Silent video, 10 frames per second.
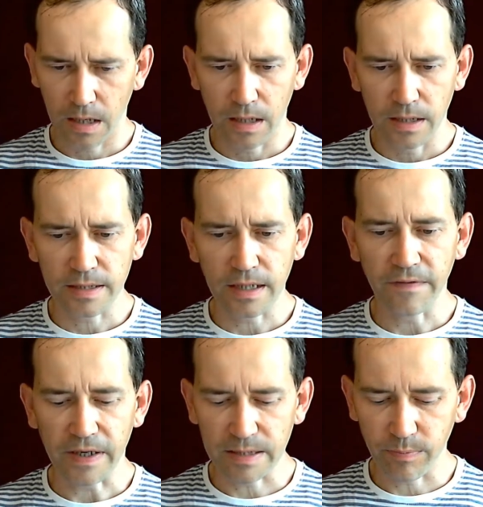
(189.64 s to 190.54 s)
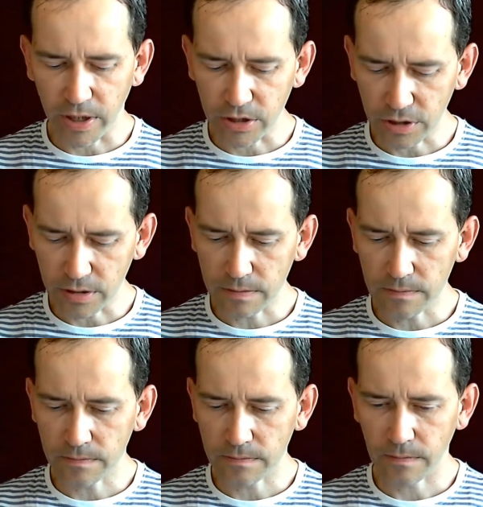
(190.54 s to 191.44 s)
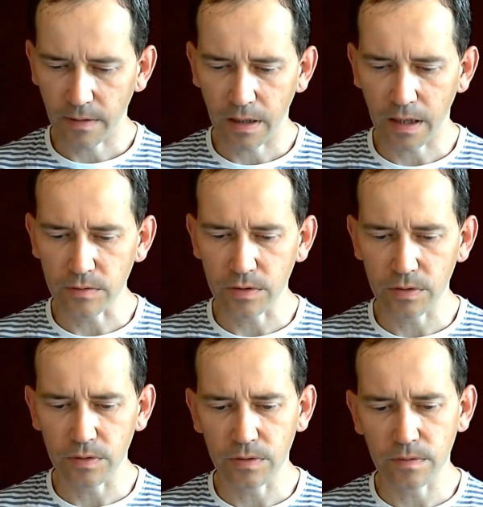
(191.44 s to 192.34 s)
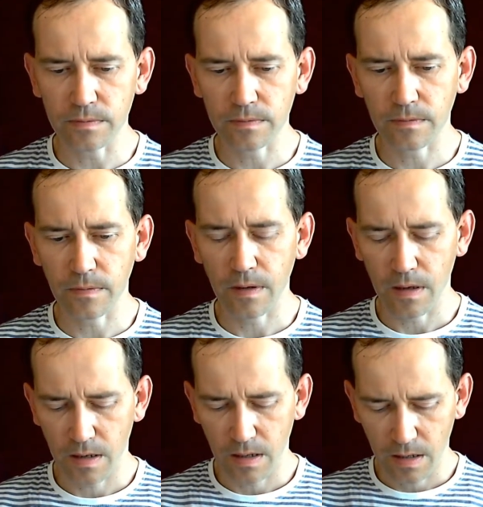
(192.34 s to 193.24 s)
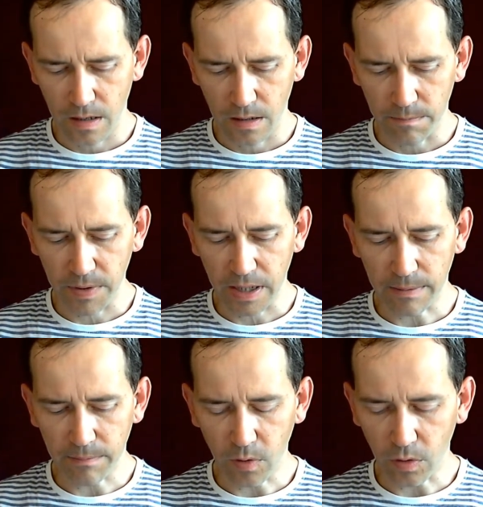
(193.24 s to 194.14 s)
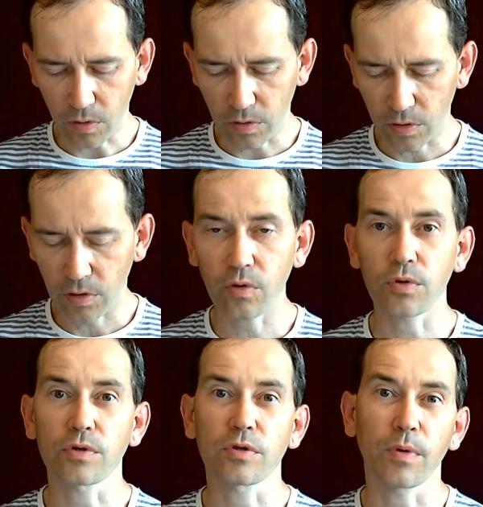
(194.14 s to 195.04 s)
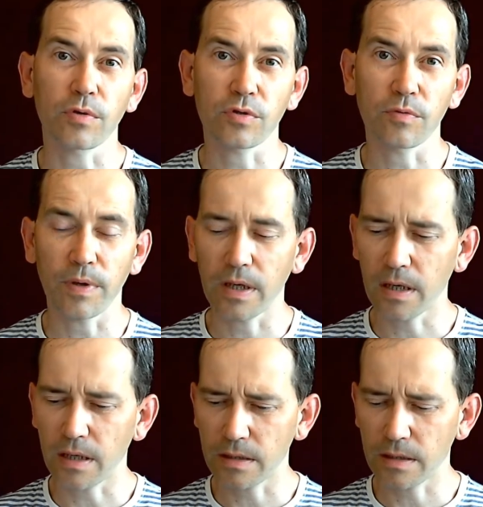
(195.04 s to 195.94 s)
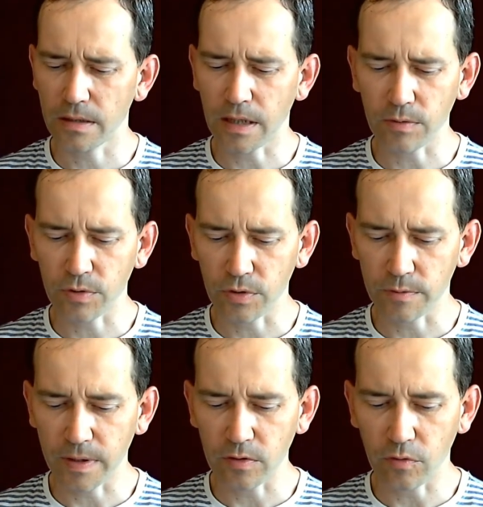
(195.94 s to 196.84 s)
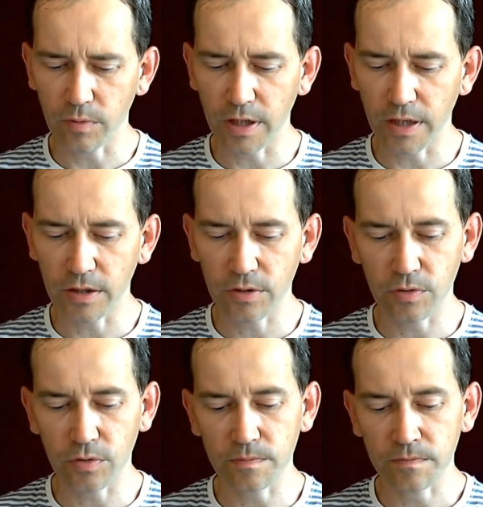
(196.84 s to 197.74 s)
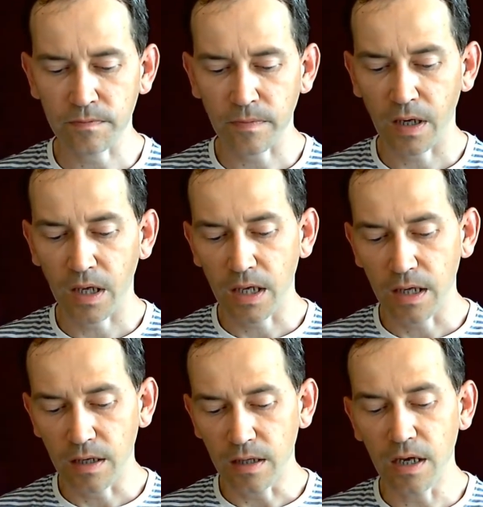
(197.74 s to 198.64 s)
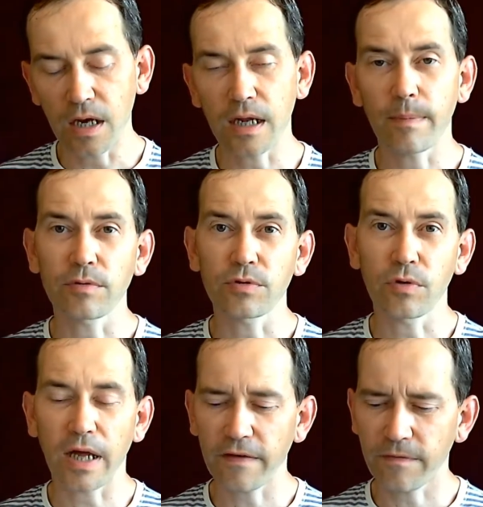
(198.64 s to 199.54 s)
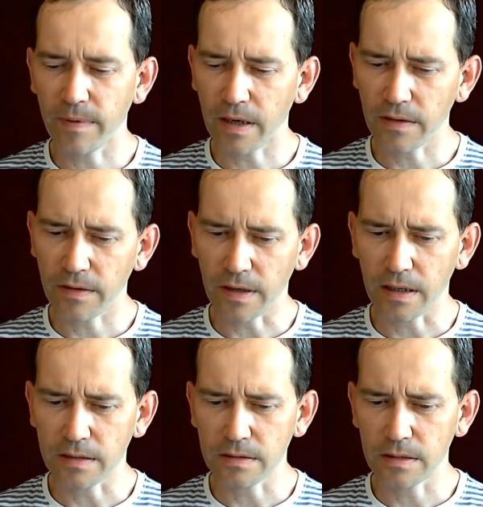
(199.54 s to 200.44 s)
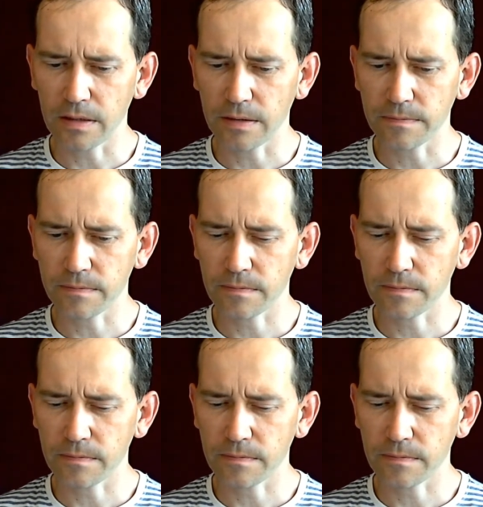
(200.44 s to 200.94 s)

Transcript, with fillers: self-expression, how to become more who you're supposed to be, and how to use pendulum healing to learn about your life path and